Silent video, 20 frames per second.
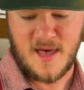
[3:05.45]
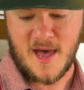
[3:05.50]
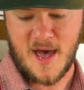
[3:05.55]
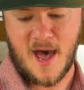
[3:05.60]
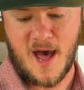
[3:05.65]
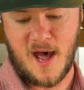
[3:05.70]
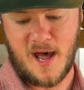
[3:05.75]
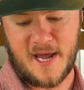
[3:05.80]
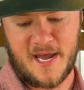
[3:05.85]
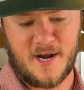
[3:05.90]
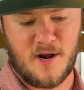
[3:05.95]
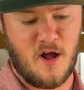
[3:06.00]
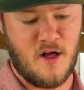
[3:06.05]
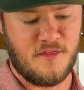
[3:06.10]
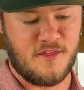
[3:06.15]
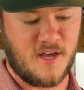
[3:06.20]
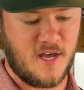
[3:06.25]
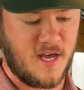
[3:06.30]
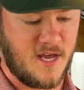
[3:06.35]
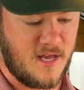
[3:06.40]
and
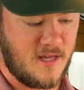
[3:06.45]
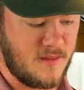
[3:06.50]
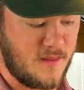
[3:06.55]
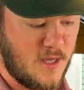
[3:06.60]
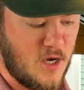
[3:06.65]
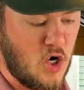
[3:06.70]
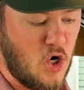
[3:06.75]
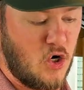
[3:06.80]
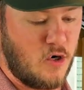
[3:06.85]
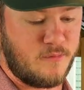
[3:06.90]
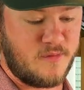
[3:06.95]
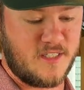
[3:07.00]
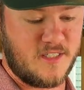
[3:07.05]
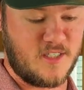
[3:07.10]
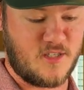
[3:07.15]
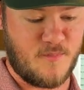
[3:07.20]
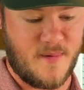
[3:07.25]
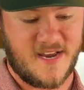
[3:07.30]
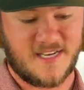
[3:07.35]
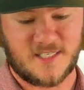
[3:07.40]
all the herbs
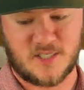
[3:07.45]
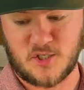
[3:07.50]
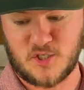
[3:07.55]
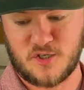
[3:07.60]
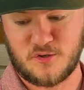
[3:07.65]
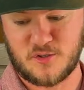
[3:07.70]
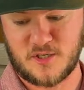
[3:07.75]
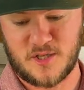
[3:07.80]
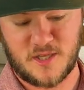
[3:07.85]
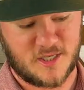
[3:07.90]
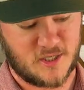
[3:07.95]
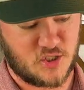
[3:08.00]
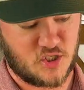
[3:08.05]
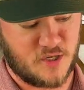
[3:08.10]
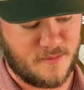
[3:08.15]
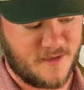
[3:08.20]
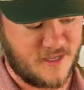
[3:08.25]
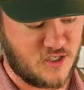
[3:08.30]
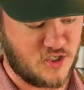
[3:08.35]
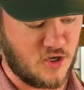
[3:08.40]
and spices used in the
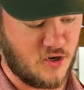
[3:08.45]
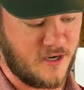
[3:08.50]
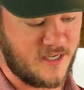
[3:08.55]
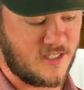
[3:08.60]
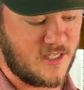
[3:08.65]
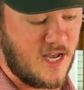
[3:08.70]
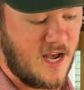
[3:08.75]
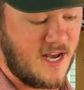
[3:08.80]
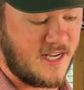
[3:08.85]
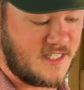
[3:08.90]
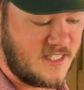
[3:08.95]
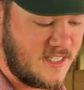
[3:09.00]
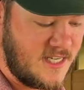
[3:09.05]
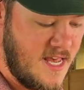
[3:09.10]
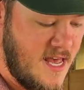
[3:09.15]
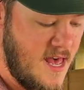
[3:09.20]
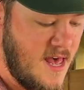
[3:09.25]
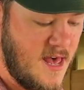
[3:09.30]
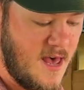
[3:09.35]
chimichurri sauce